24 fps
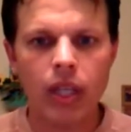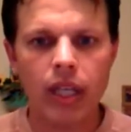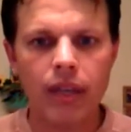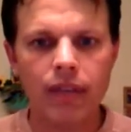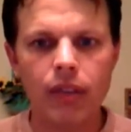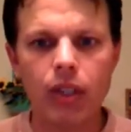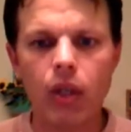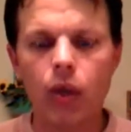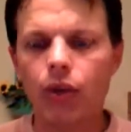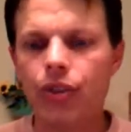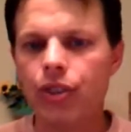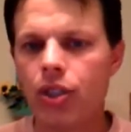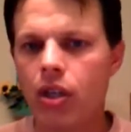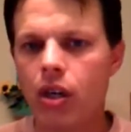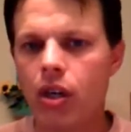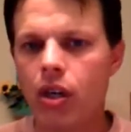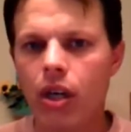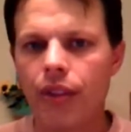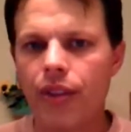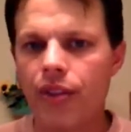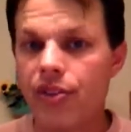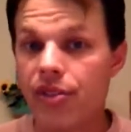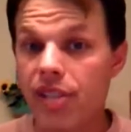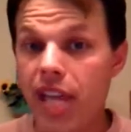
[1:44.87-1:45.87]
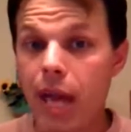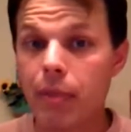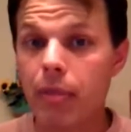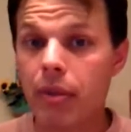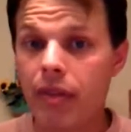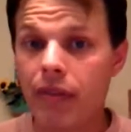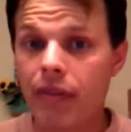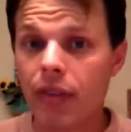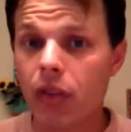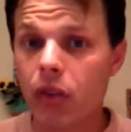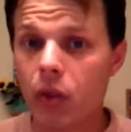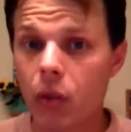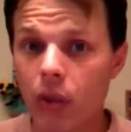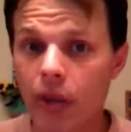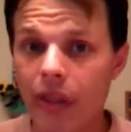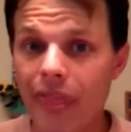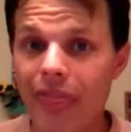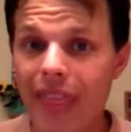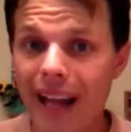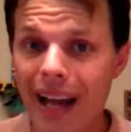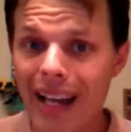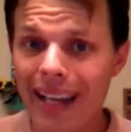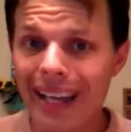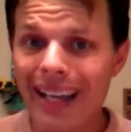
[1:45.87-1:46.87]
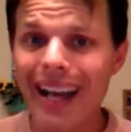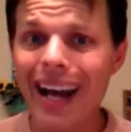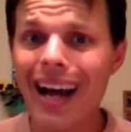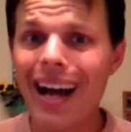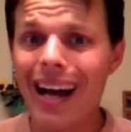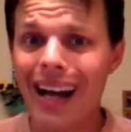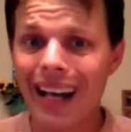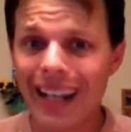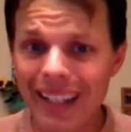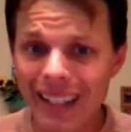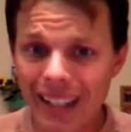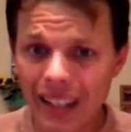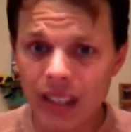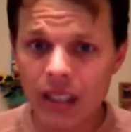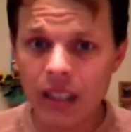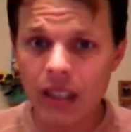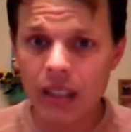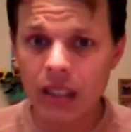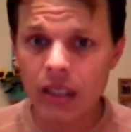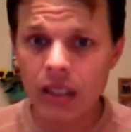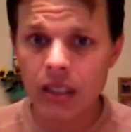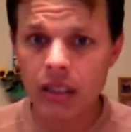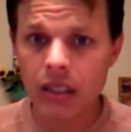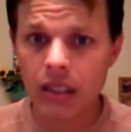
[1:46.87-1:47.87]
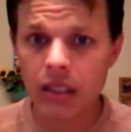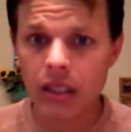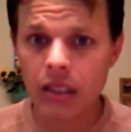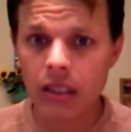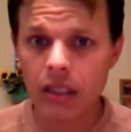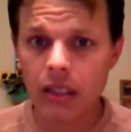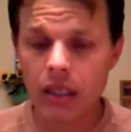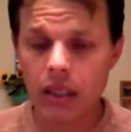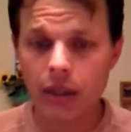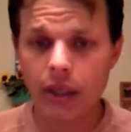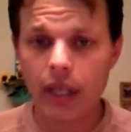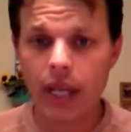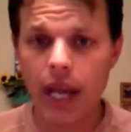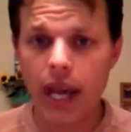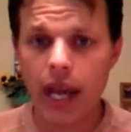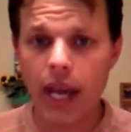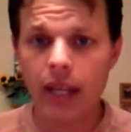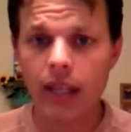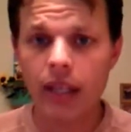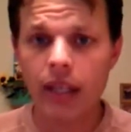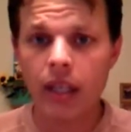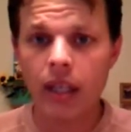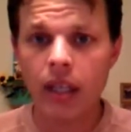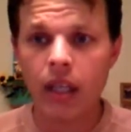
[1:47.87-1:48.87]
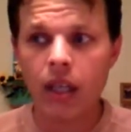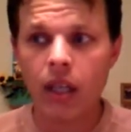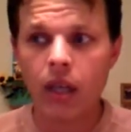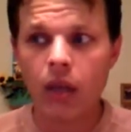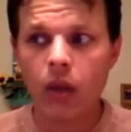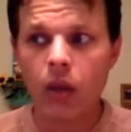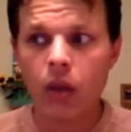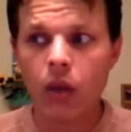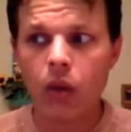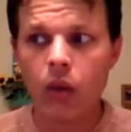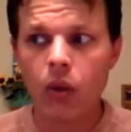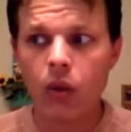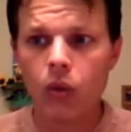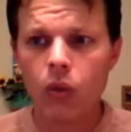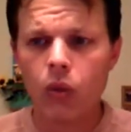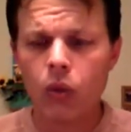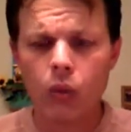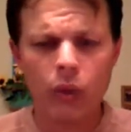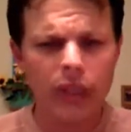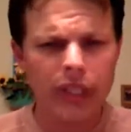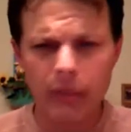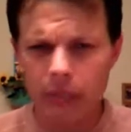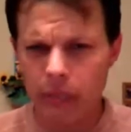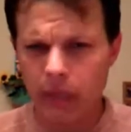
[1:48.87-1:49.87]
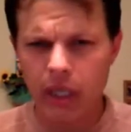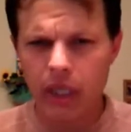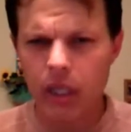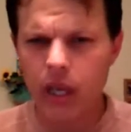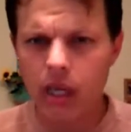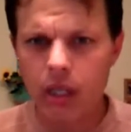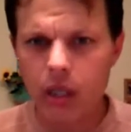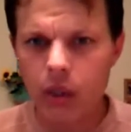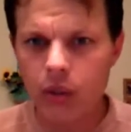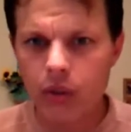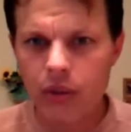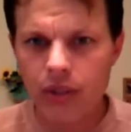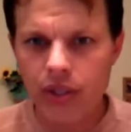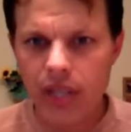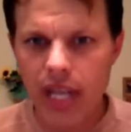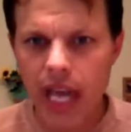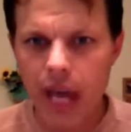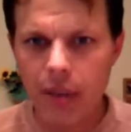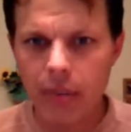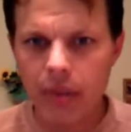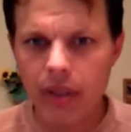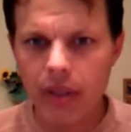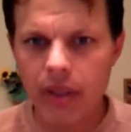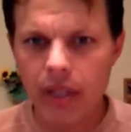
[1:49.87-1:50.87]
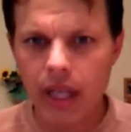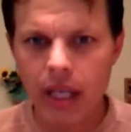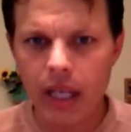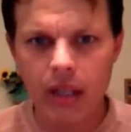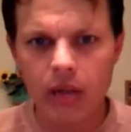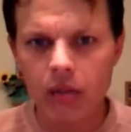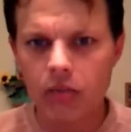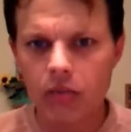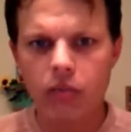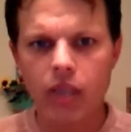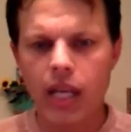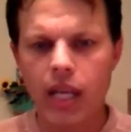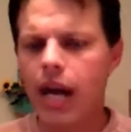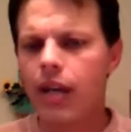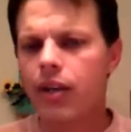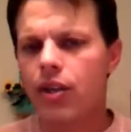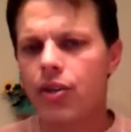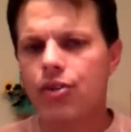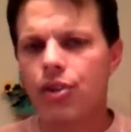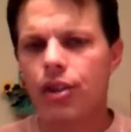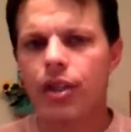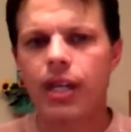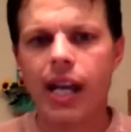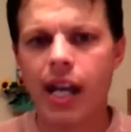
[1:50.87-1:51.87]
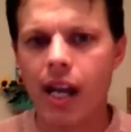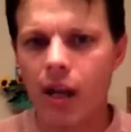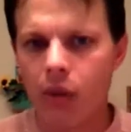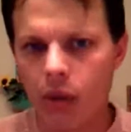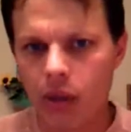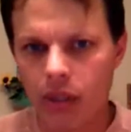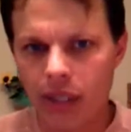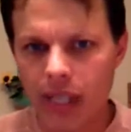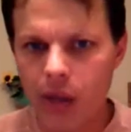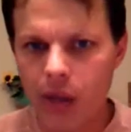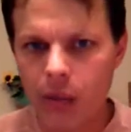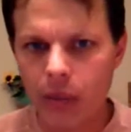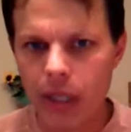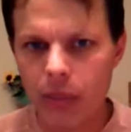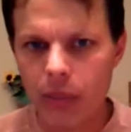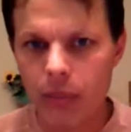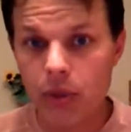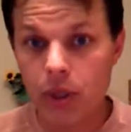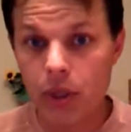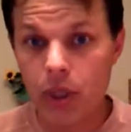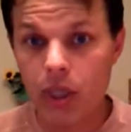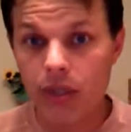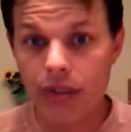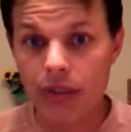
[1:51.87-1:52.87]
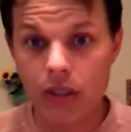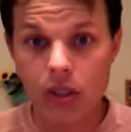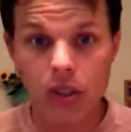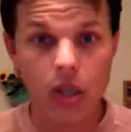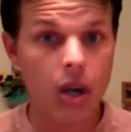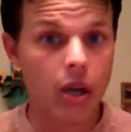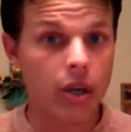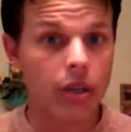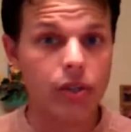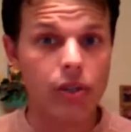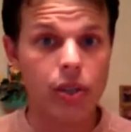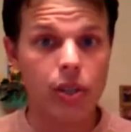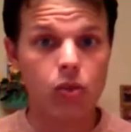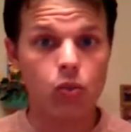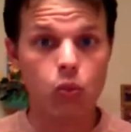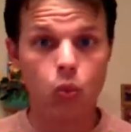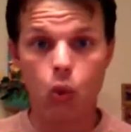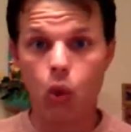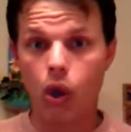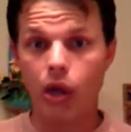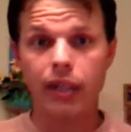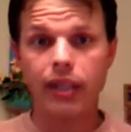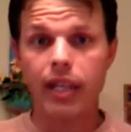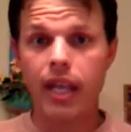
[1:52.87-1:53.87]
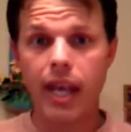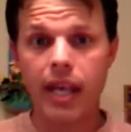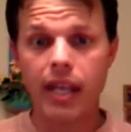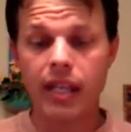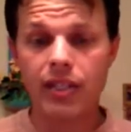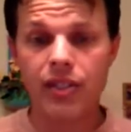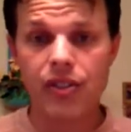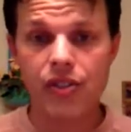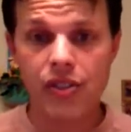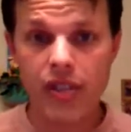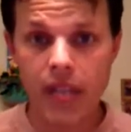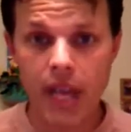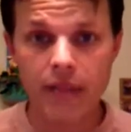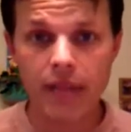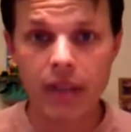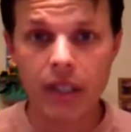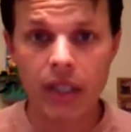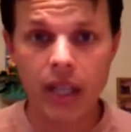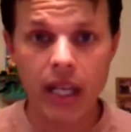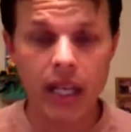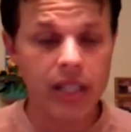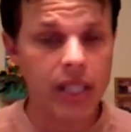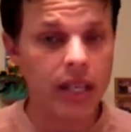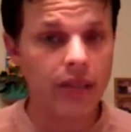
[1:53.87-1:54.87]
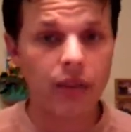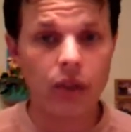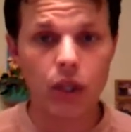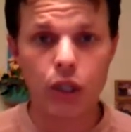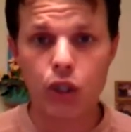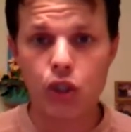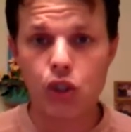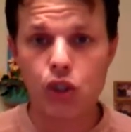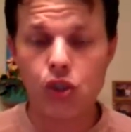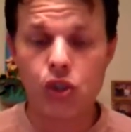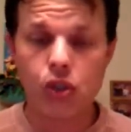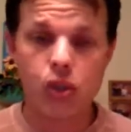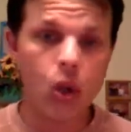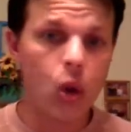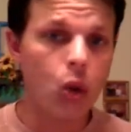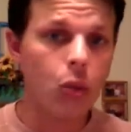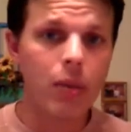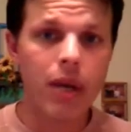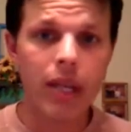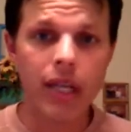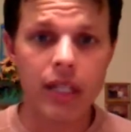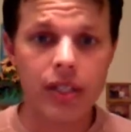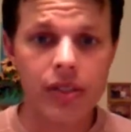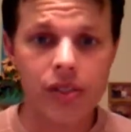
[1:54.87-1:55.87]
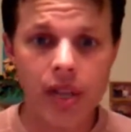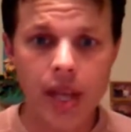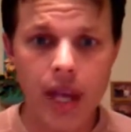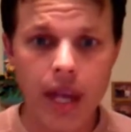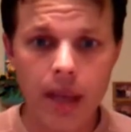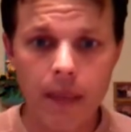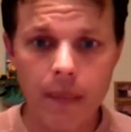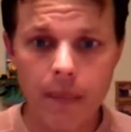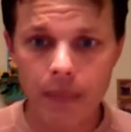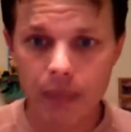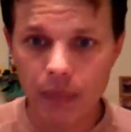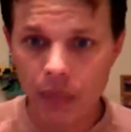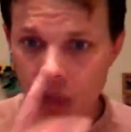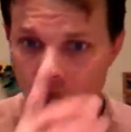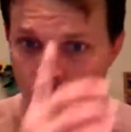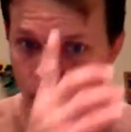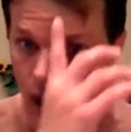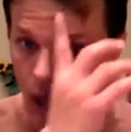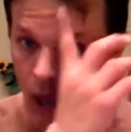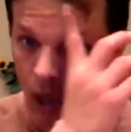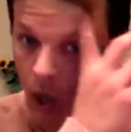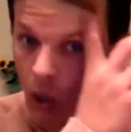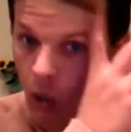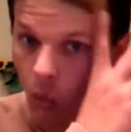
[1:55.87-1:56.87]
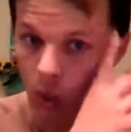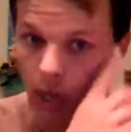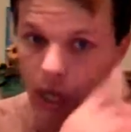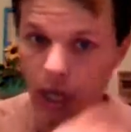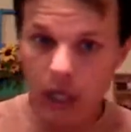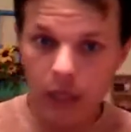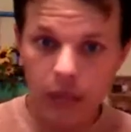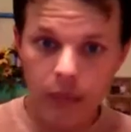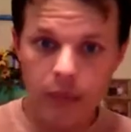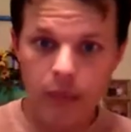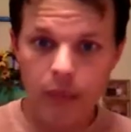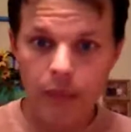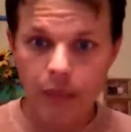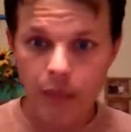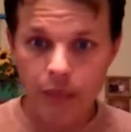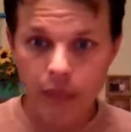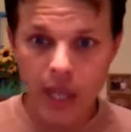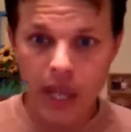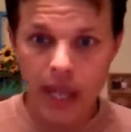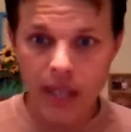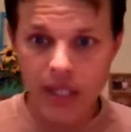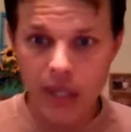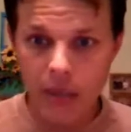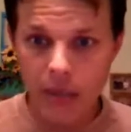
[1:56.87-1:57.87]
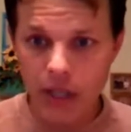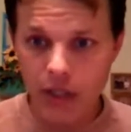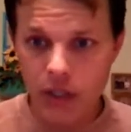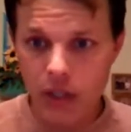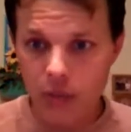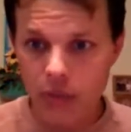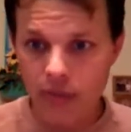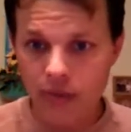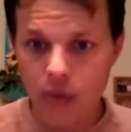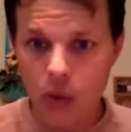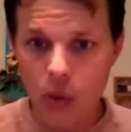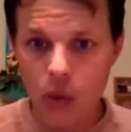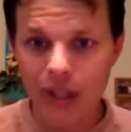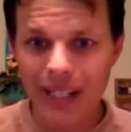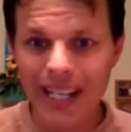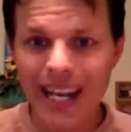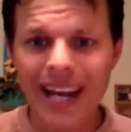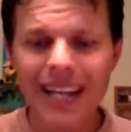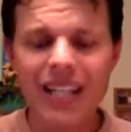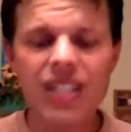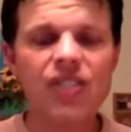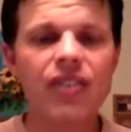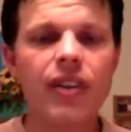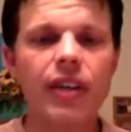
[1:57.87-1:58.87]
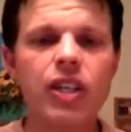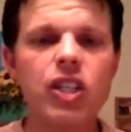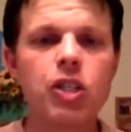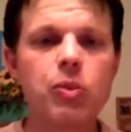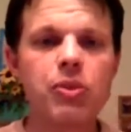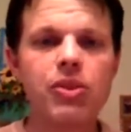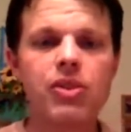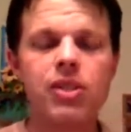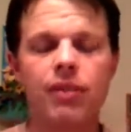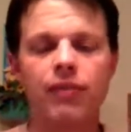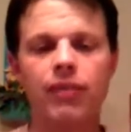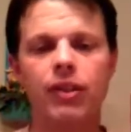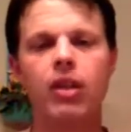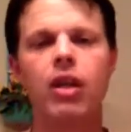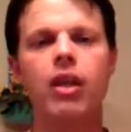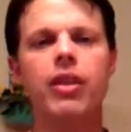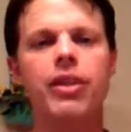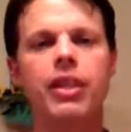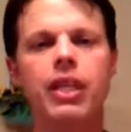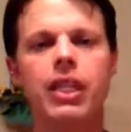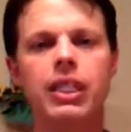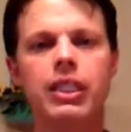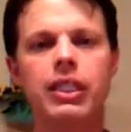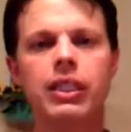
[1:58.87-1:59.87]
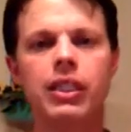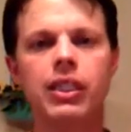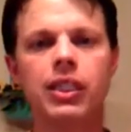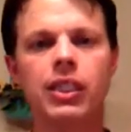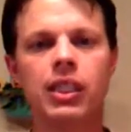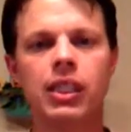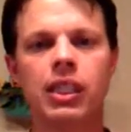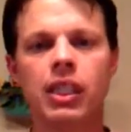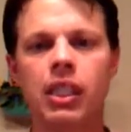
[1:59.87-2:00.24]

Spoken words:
Even though it's called the Sabbath of the Lord thy God, okay, we can pick our own Sabbath, that God doesn't care what day we observe as long as it's 1 day in 7, as I've heard so many say. Well, as I mentioned before, God is very specific on things.